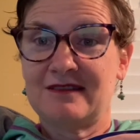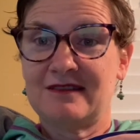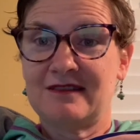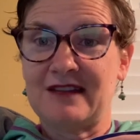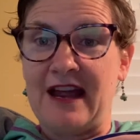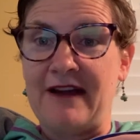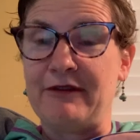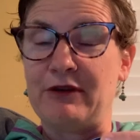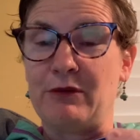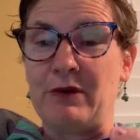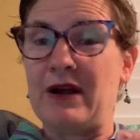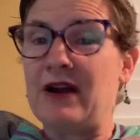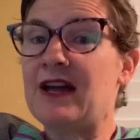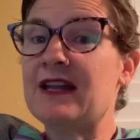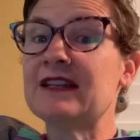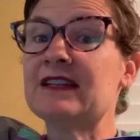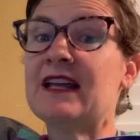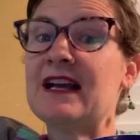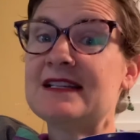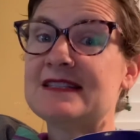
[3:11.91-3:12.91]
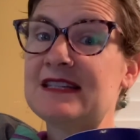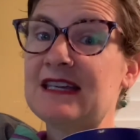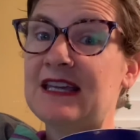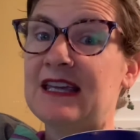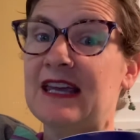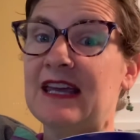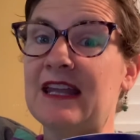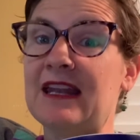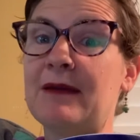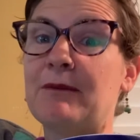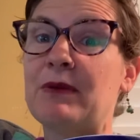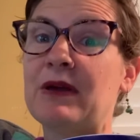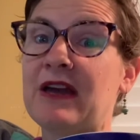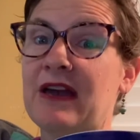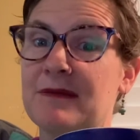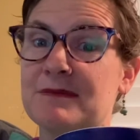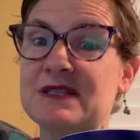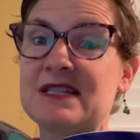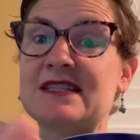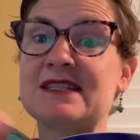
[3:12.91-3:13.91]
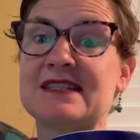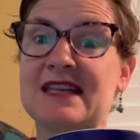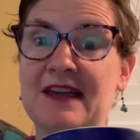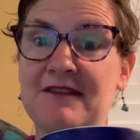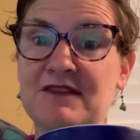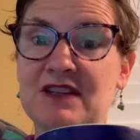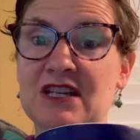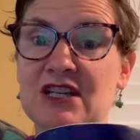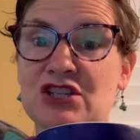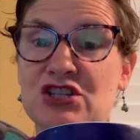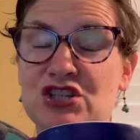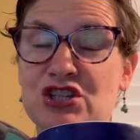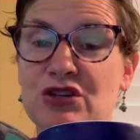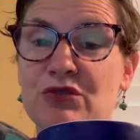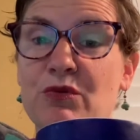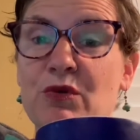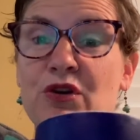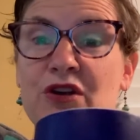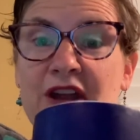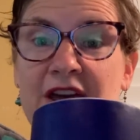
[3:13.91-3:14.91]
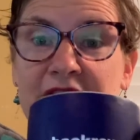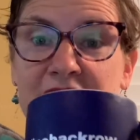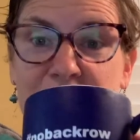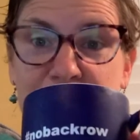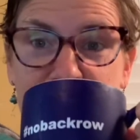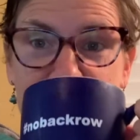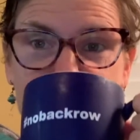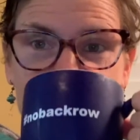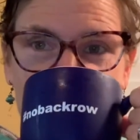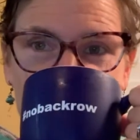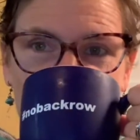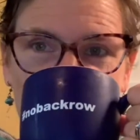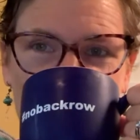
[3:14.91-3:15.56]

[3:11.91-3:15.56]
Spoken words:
everywhere, unless again it becomes a safety issue or an ethical issue.